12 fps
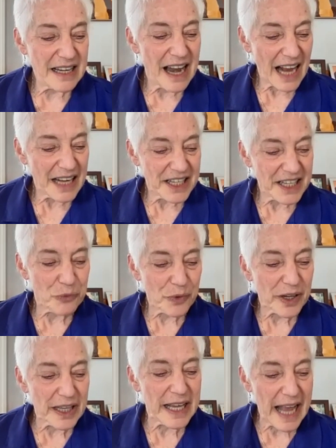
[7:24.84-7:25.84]
didn't
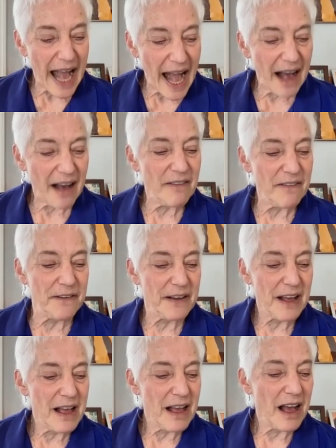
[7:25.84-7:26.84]
really have
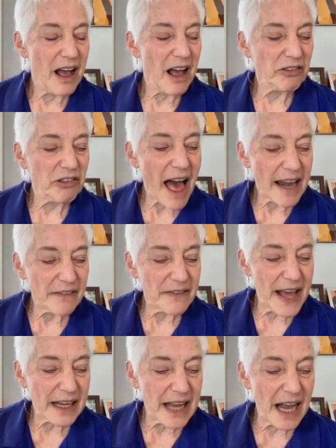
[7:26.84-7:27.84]
a lot of
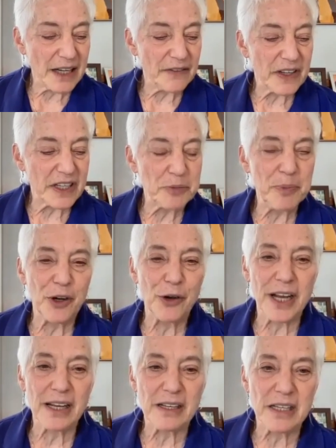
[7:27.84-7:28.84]
that kind of
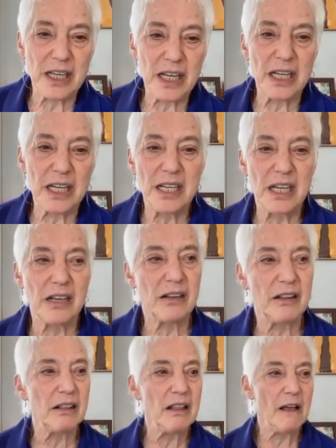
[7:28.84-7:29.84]
experience
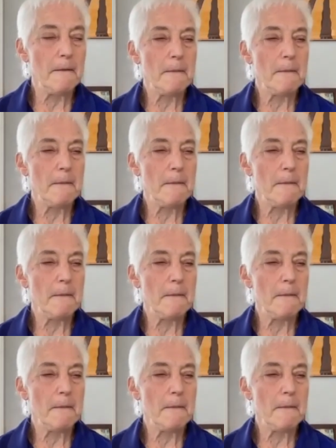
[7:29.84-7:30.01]
until